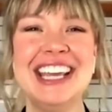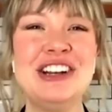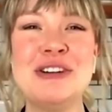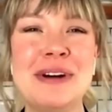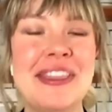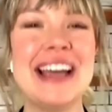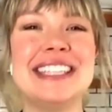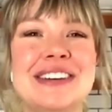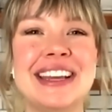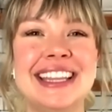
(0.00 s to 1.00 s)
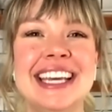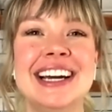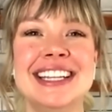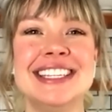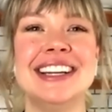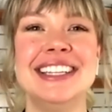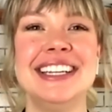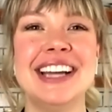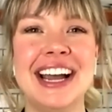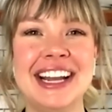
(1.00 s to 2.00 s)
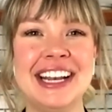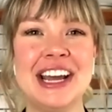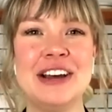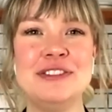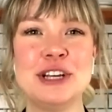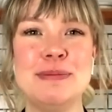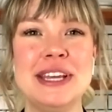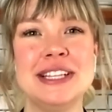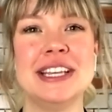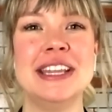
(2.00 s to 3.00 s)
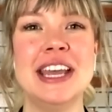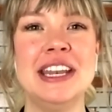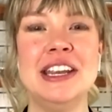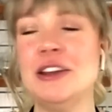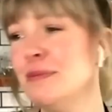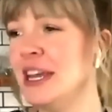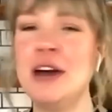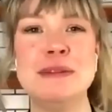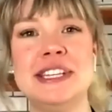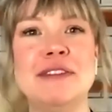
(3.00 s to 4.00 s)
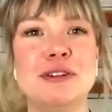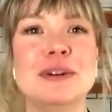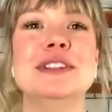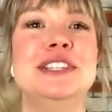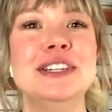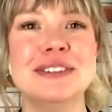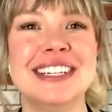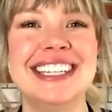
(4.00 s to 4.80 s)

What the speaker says: you don't want that. So get the unsalted kind of chickpeas, and then you can make hummus afterwards too.